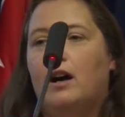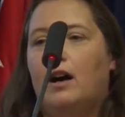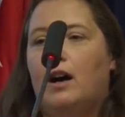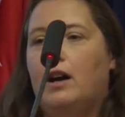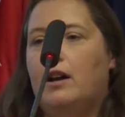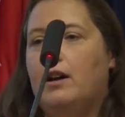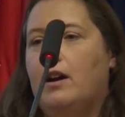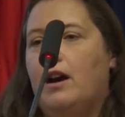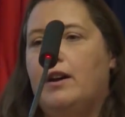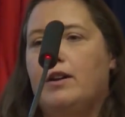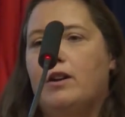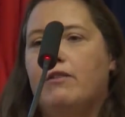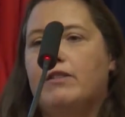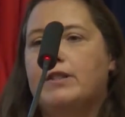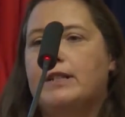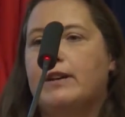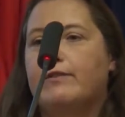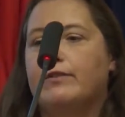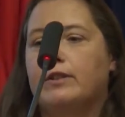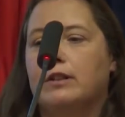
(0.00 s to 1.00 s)
I know
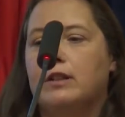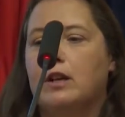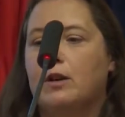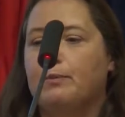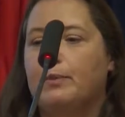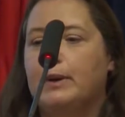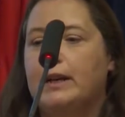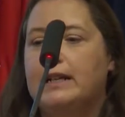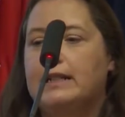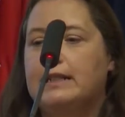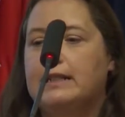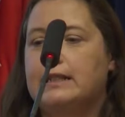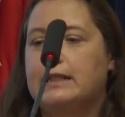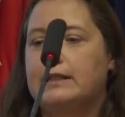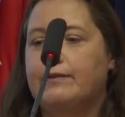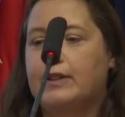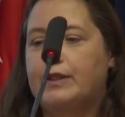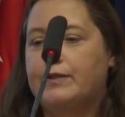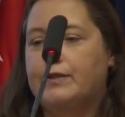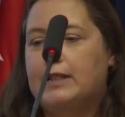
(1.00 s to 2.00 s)
several companies
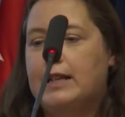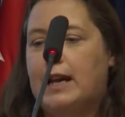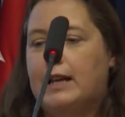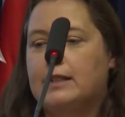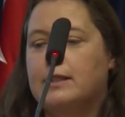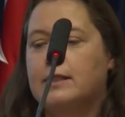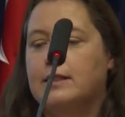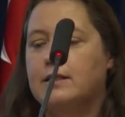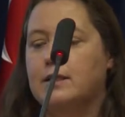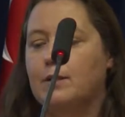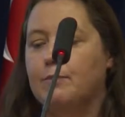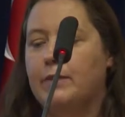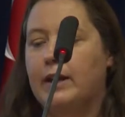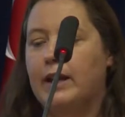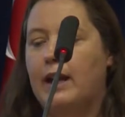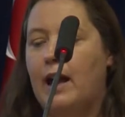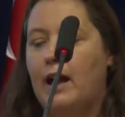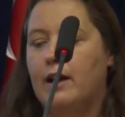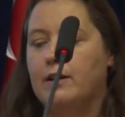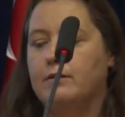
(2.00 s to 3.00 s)
that have sent
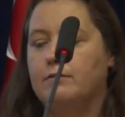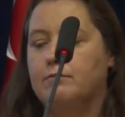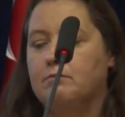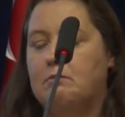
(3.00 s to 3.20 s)
something out,